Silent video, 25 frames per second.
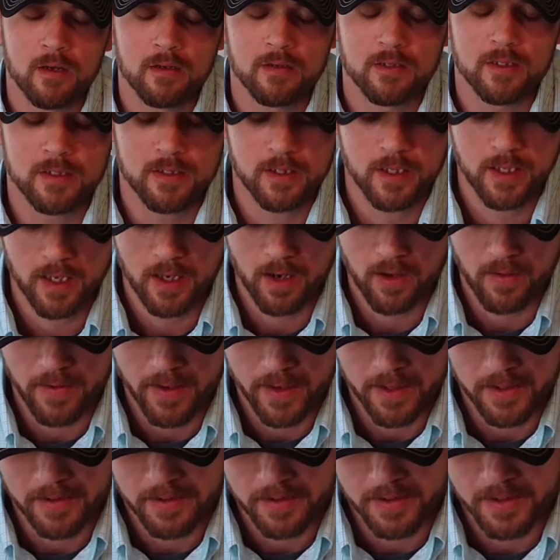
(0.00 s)
Just get all
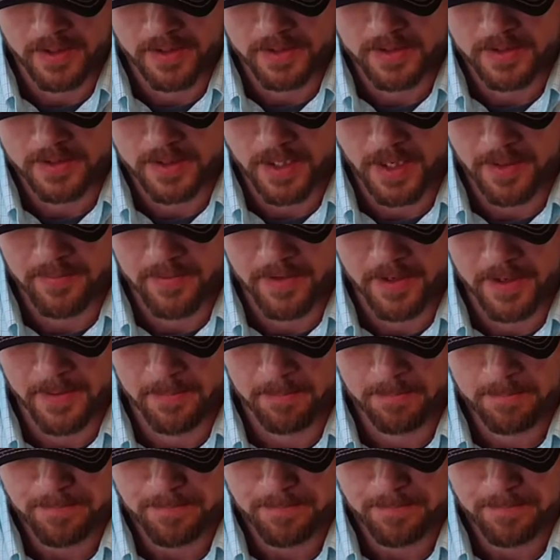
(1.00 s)
that done at the same time.